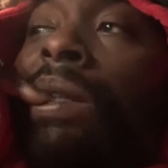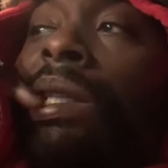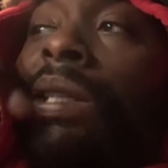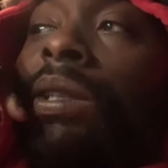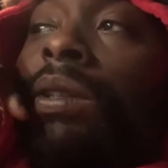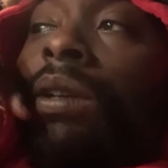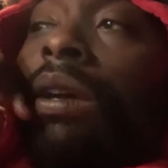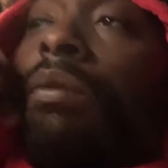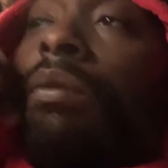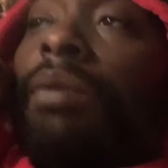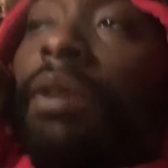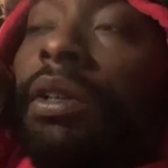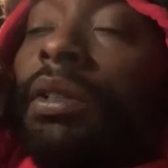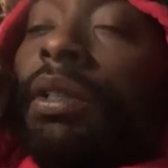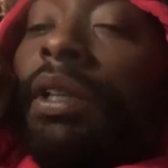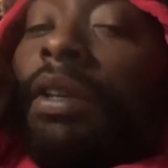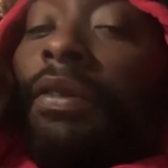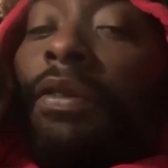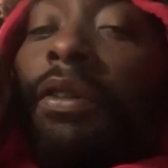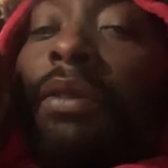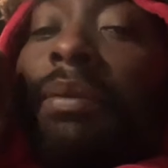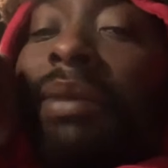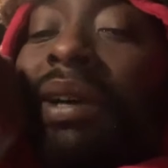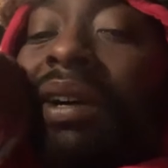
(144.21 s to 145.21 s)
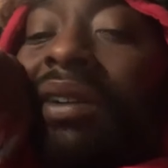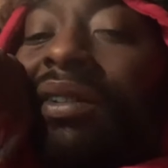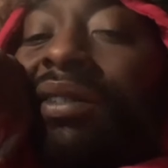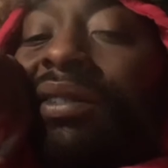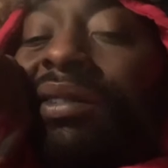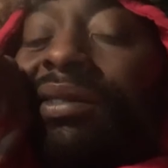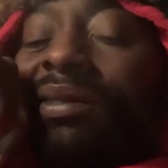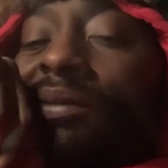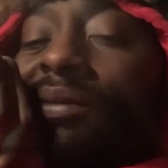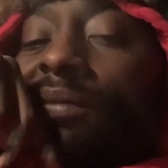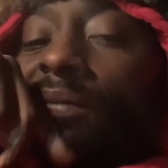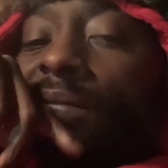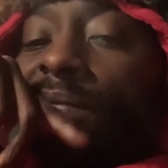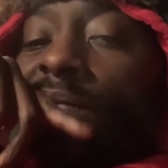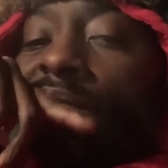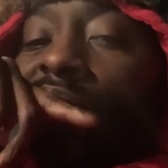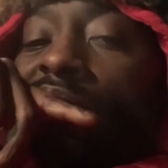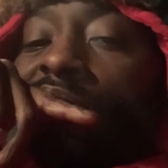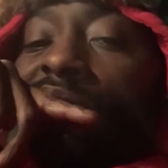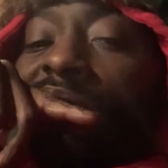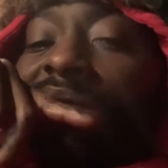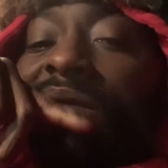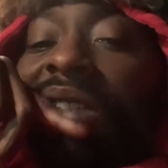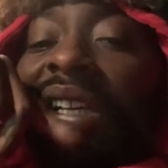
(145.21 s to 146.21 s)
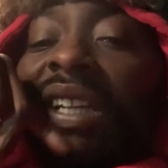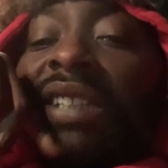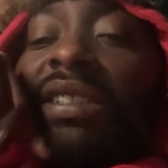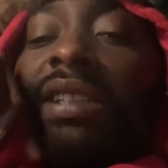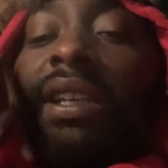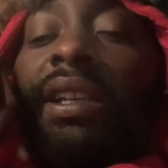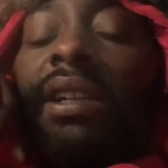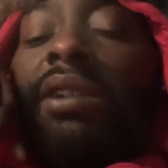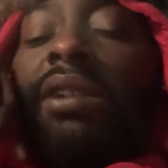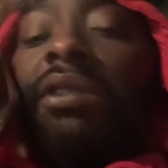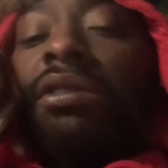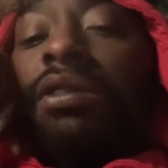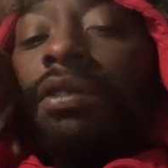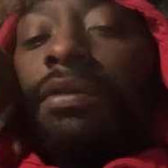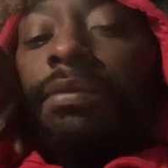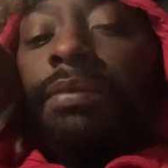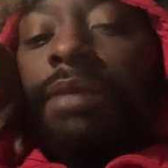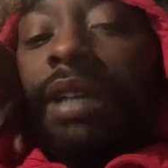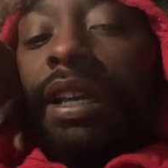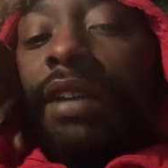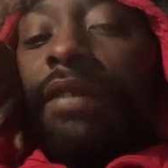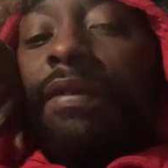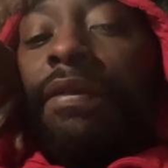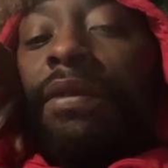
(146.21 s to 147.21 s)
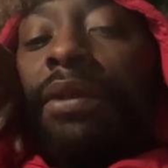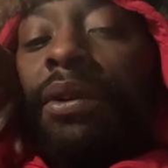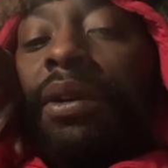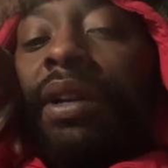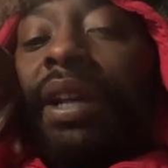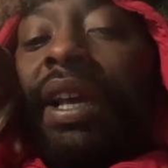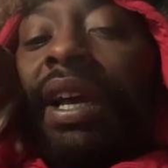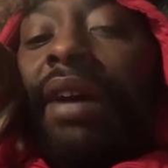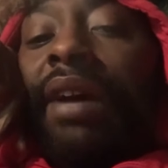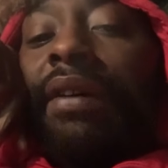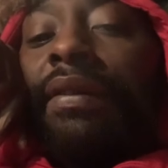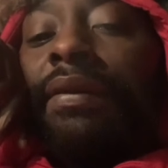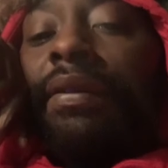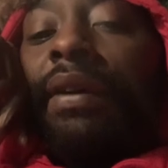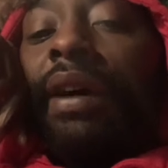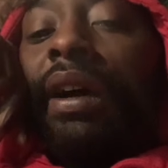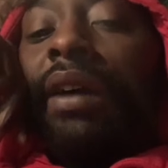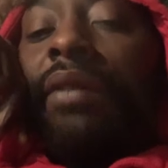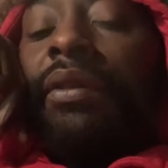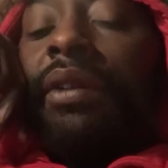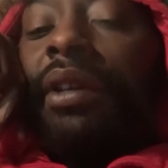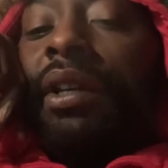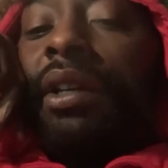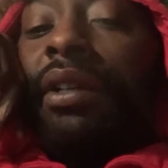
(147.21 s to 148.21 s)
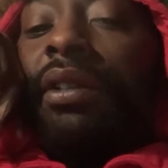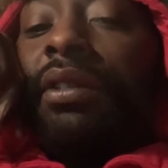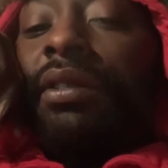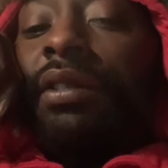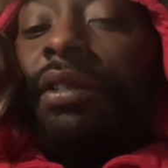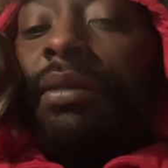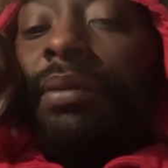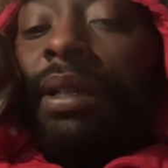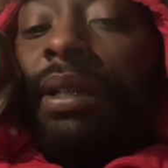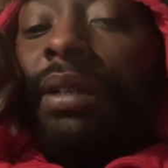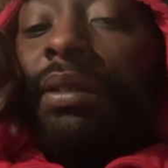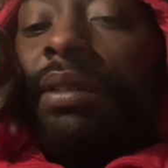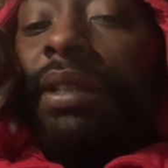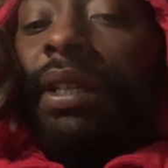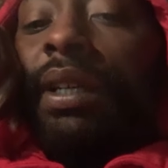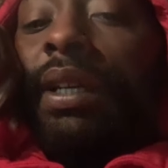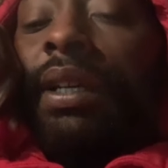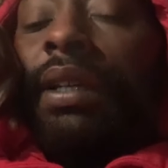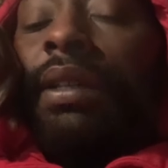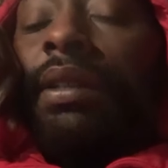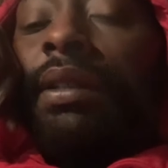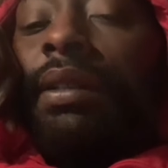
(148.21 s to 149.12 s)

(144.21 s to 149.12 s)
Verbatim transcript: So I worked there for about, I say close to like four and a half, five years, about that.